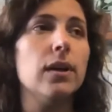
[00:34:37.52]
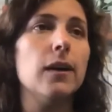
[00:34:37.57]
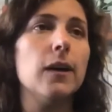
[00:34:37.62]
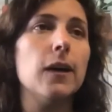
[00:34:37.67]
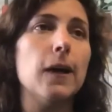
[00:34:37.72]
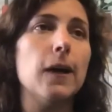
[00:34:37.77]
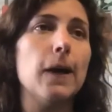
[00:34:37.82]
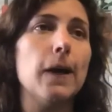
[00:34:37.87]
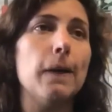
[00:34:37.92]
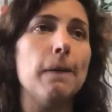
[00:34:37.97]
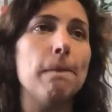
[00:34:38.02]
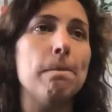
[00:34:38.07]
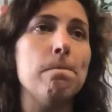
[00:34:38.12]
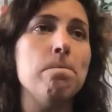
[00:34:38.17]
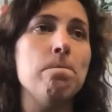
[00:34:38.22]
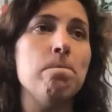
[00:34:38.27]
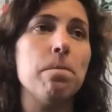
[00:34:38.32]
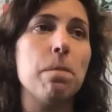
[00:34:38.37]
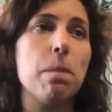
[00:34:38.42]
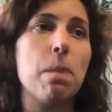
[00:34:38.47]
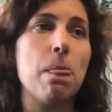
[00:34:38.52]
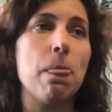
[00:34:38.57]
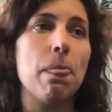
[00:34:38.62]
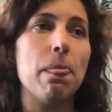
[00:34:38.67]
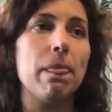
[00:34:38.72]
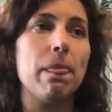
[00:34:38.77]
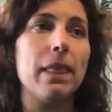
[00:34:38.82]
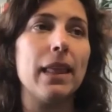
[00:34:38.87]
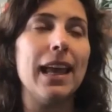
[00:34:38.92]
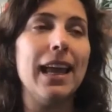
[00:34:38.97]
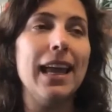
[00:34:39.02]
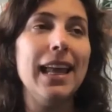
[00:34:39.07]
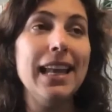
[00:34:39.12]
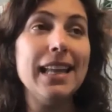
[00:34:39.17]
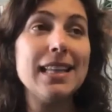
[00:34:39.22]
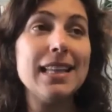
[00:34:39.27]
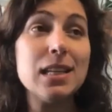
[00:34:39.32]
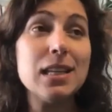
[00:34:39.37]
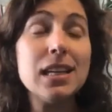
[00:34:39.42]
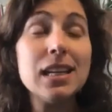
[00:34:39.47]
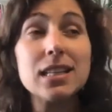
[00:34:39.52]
Um, and it's an